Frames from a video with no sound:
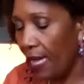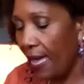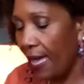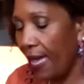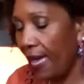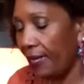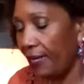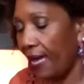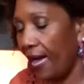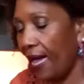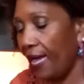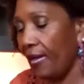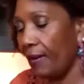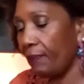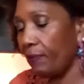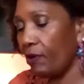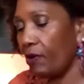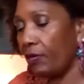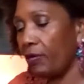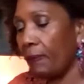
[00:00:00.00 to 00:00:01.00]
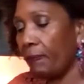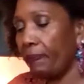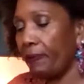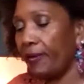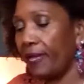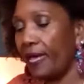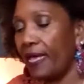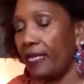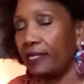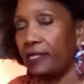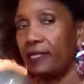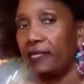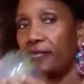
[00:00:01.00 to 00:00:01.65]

And I am going to place